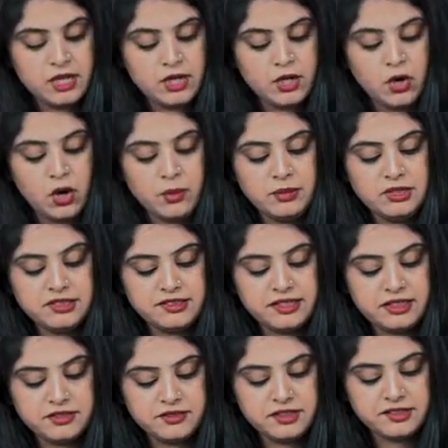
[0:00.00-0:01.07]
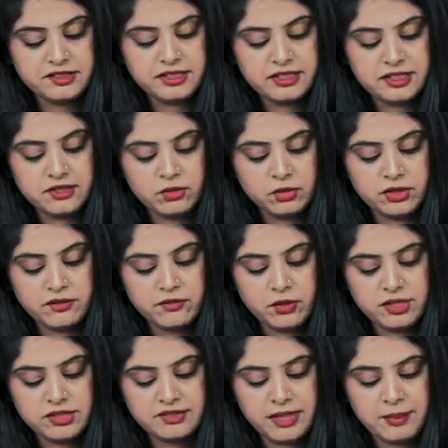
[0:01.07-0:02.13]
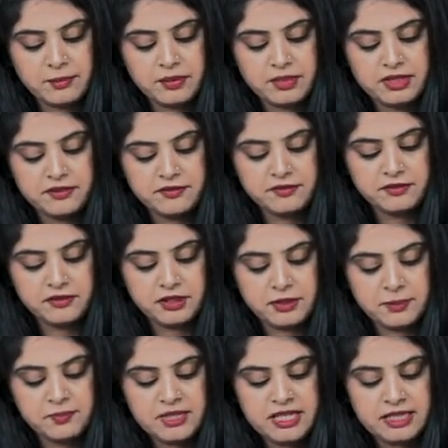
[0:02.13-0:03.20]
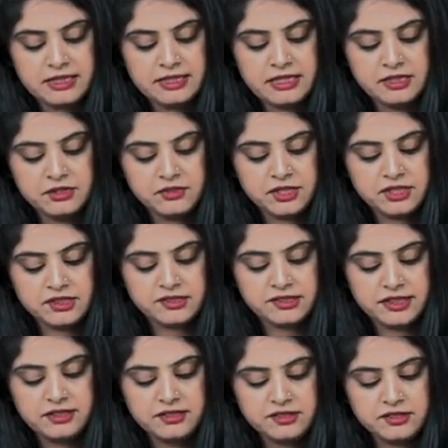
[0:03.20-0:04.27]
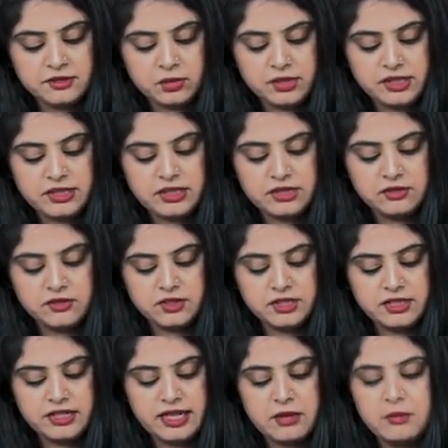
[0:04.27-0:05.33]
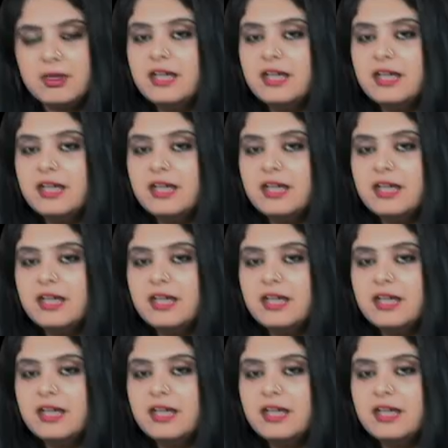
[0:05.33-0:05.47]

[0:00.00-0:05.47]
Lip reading: Normal cells will say that, okay, for example, if these were the cells, okay, these were the red